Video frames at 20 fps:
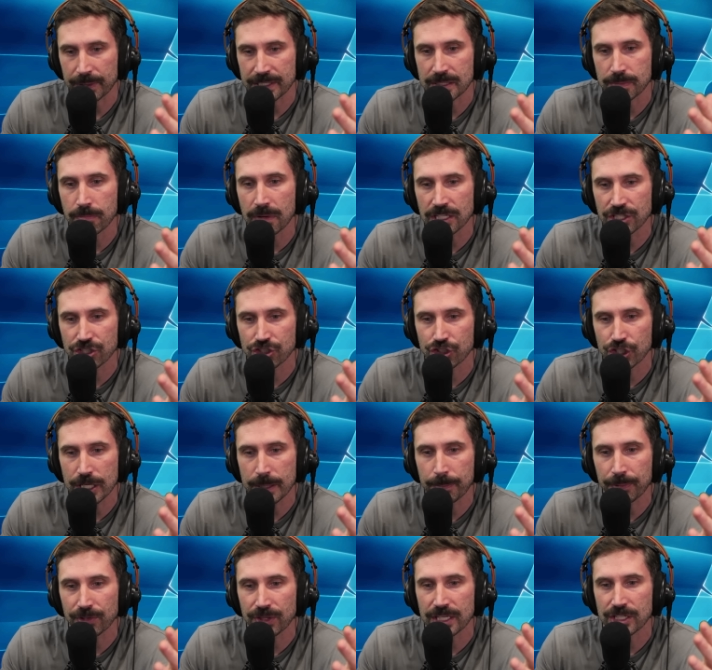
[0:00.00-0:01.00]
It's much
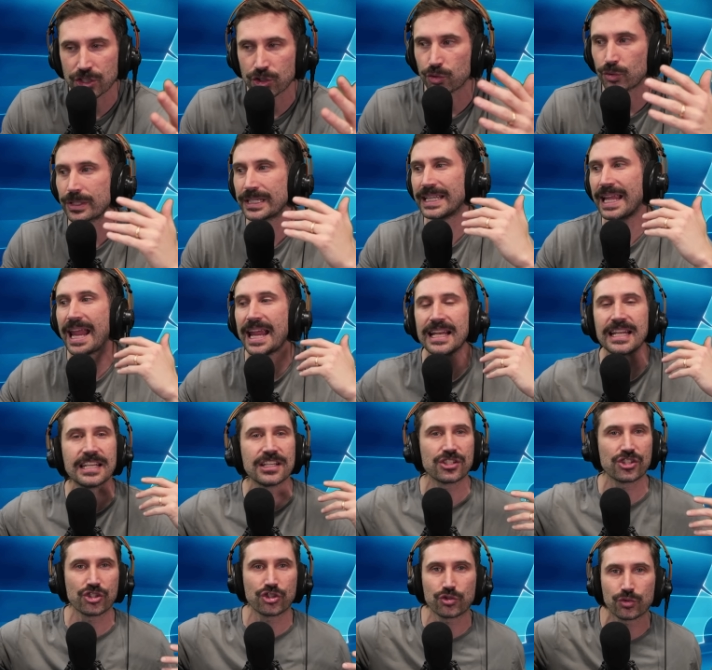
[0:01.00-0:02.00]
cheaper than
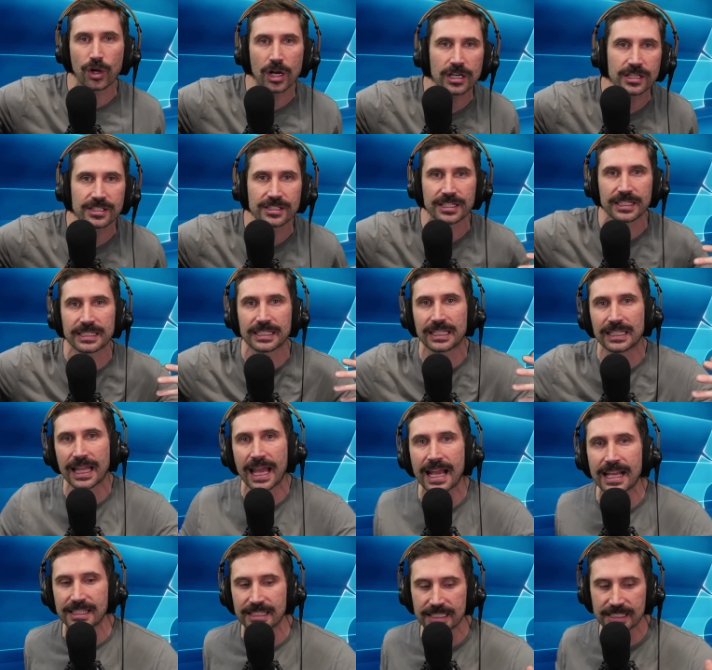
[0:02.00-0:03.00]
creating structs and
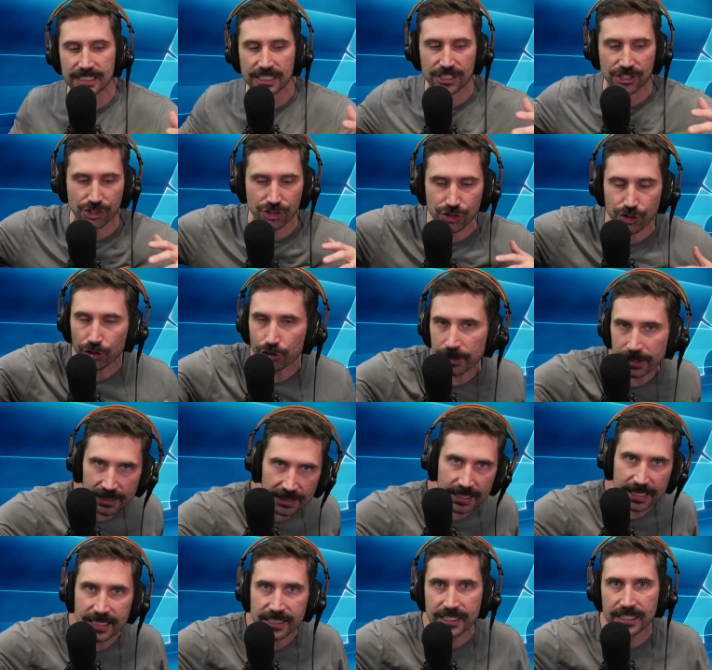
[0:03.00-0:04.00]
classes and inserting
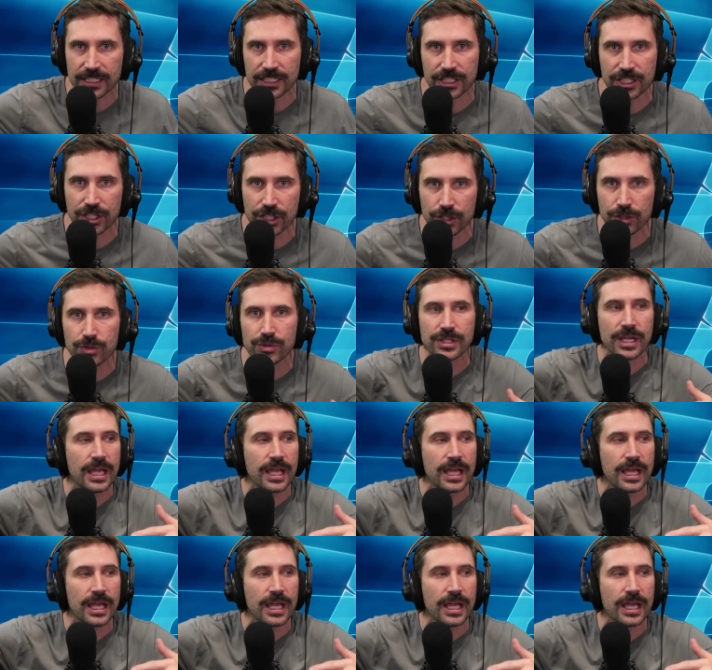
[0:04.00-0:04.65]
things into queues